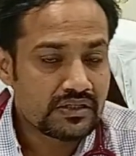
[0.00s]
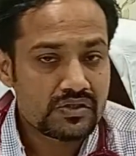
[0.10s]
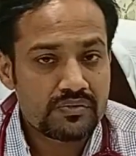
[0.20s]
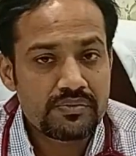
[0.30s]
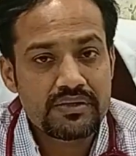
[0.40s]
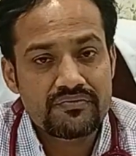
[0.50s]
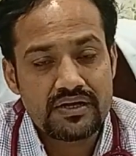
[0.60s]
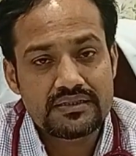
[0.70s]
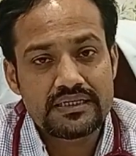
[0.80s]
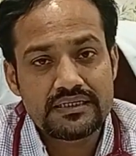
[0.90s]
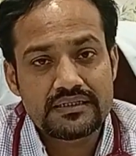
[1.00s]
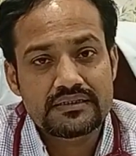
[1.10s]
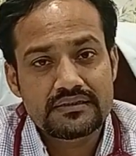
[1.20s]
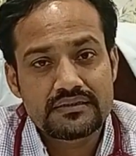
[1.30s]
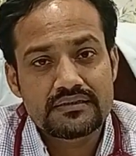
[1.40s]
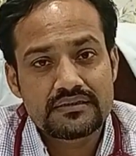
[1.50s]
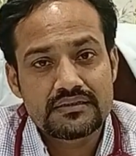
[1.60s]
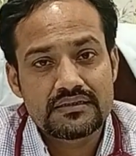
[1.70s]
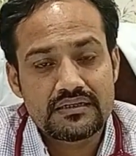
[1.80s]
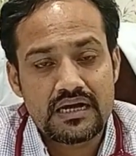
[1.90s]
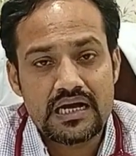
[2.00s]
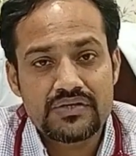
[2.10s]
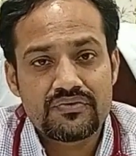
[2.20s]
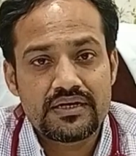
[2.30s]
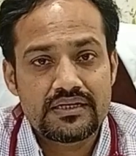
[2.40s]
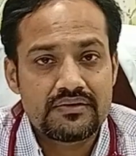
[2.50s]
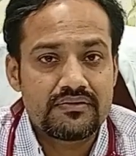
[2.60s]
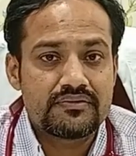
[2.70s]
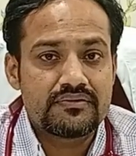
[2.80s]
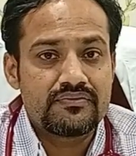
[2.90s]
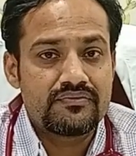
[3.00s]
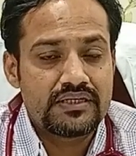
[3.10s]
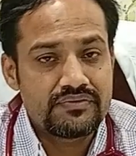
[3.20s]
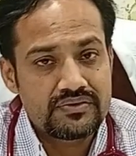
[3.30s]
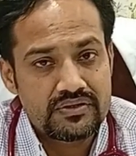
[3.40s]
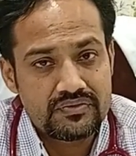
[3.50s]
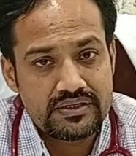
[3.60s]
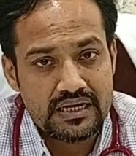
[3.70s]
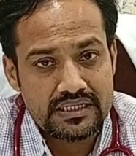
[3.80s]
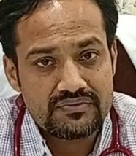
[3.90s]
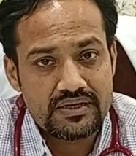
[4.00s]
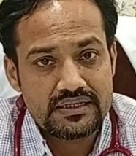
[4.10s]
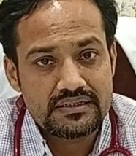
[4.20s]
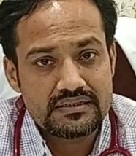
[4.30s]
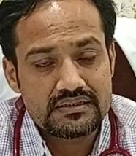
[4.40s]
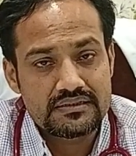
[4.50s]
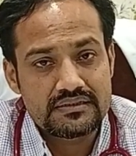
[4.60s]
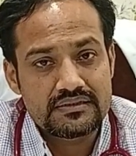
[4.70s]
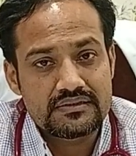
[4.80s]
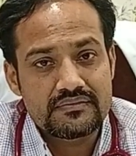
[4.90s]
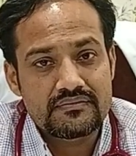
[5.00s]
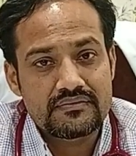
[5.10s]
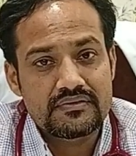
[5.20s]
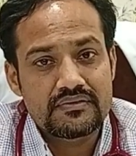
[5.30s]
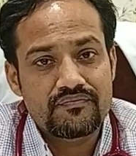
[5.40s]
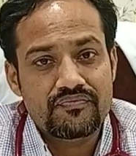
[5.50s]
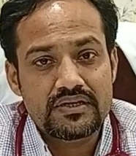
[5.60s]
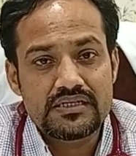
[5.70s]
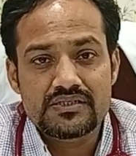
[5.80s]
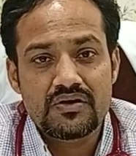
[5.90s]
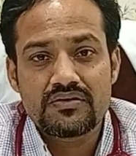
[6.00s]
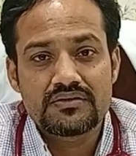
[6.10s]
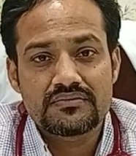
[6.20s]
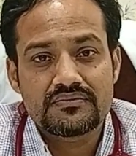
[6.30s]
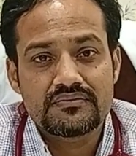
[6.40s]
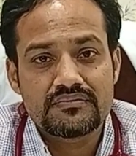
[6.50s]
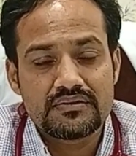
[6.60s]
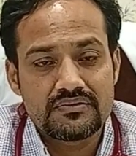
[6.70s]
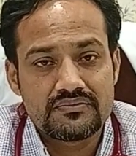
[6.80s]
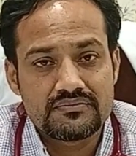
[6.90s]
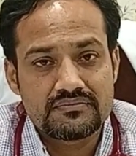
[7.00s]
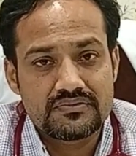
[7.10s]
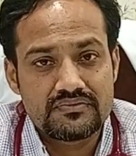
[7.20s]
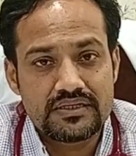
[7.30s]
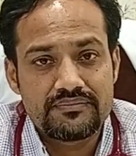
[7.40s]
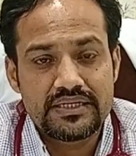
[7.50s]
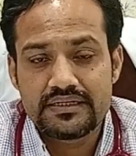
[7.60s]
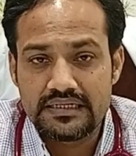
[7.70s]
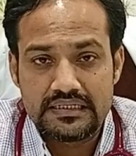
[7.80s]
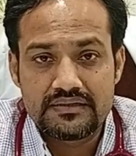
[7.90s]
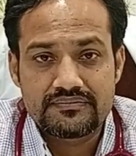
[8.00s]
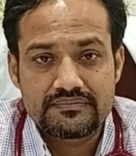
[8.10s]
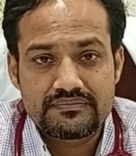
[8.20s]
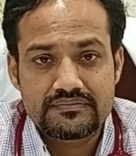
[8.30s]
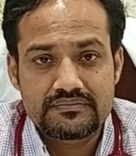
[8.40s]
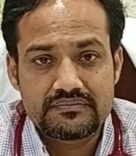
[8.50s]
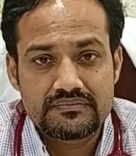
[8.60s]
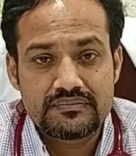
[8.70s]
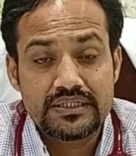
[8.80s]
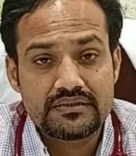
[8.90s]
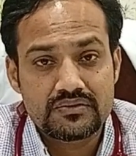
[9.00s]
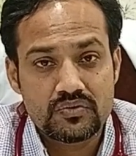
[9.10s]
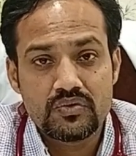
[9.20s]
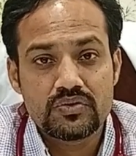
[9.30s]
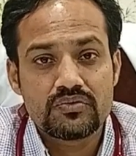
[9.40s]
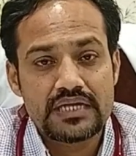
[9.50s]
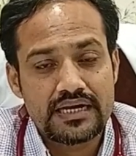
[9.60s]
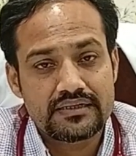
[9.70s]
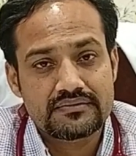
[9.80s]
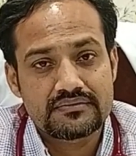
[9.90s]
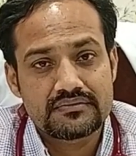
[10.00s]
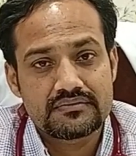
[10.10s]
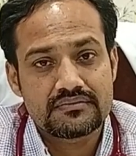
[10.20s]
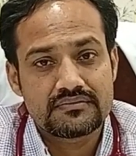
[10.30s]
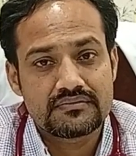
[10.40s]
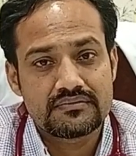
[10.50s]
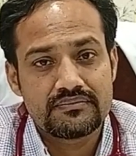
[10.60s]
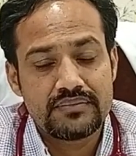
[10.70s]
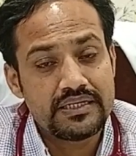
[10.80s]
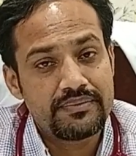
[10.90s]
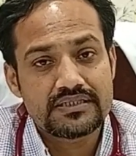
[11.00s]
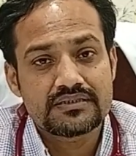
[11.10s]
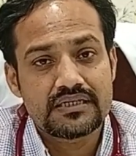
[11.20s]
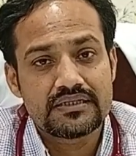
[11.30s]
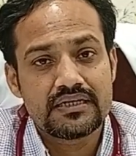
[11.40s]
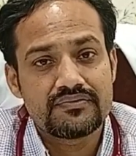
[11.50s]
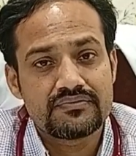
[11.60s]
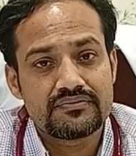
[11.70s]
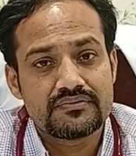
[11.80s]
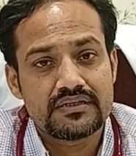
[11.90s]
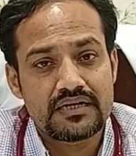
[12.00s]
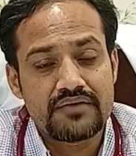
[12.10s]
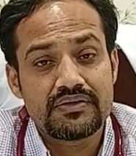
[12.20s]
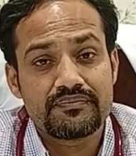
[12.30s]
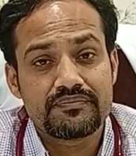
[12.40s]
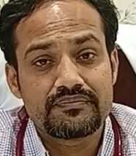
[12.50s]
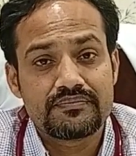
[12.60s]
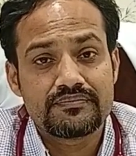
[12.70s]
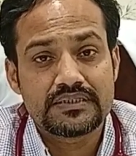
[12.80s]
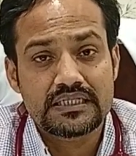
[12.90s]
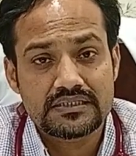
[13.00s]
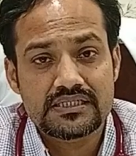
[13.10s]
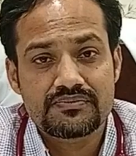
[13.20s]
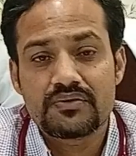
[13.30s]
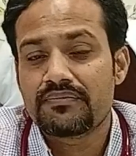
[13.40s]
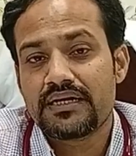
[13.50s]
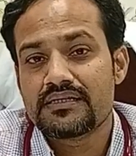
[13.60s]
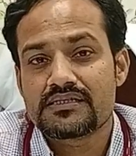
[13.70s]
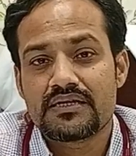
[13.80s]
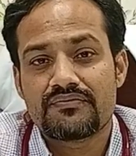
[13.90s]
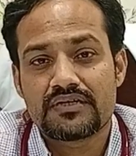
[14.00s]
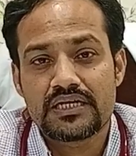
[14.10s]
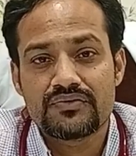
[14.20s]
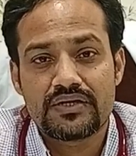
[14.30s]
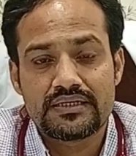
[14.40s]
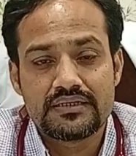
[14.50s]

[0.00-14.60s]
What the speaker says: So remember one thing, IUI, whenever you are doing IUI, it's not a very big deal, but go through that. Many patients are there, they are having successful pregnancy after IUI,